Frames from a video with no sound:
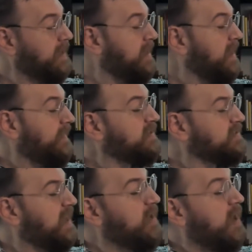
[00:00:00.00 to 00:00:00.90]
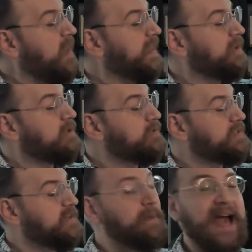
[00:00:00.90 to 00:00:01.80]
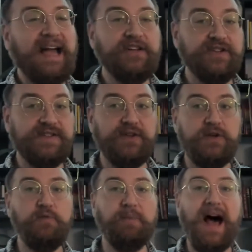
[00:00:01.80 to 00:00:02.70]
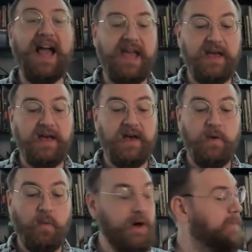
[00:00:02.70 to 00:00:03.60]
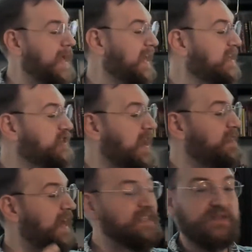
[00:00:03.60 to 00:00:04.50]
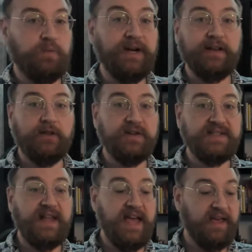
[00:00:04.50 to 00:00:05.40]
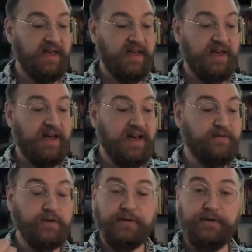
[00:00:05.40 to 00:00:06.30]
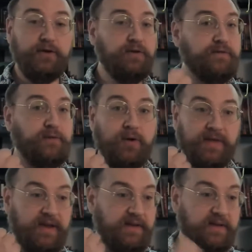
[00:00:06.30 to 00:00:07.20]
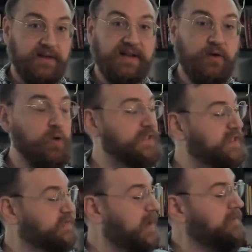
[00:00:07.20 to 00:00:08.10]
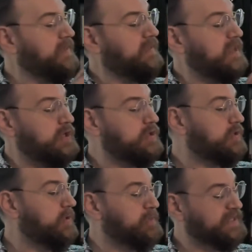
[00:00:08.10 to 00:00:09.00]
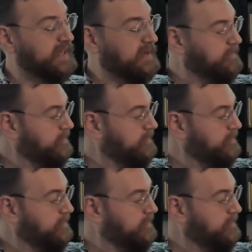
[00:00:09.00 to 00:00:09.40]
They also have all-inclusive packages, so you buy one package and that's what it looks like for food, for the courses, for everything that you do at Pritikin.